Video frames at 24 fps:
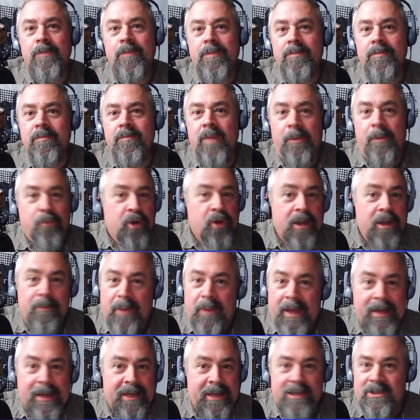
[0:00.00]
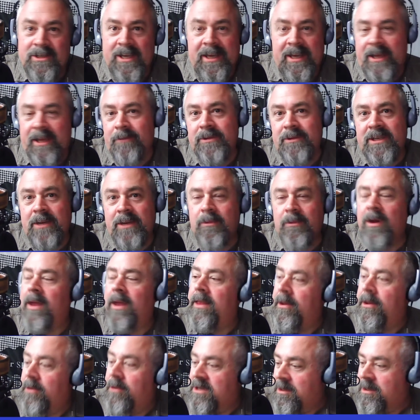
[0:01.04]
But pre-Pinky's, that was it. And
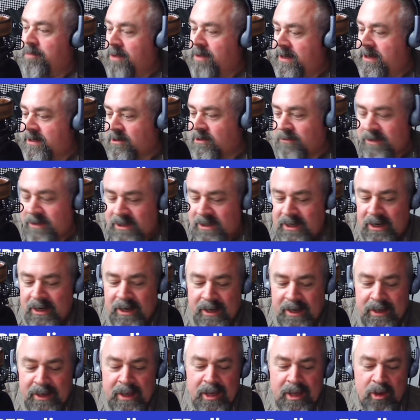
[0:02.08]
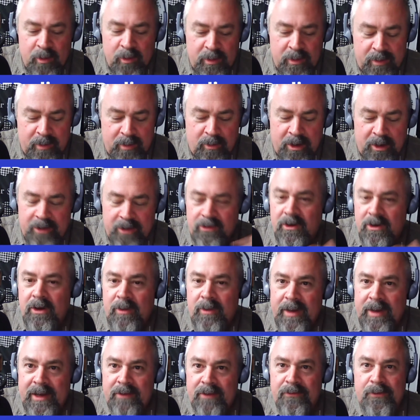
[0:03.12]
there was a place, Christy and I, when we wanted to go
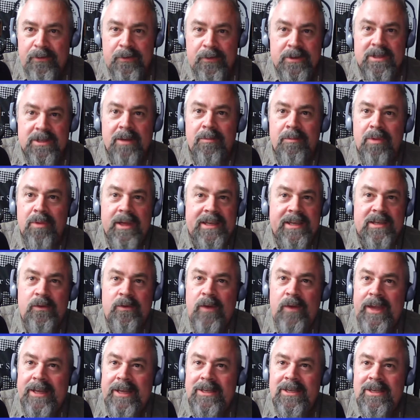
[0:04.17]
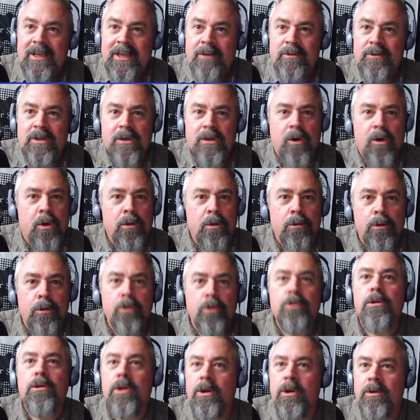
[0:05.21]
out for someplace fancy, it was called
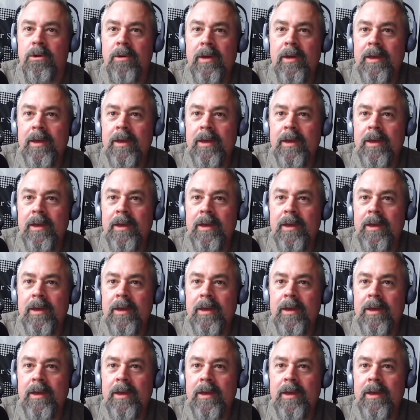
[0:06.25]
Lulu.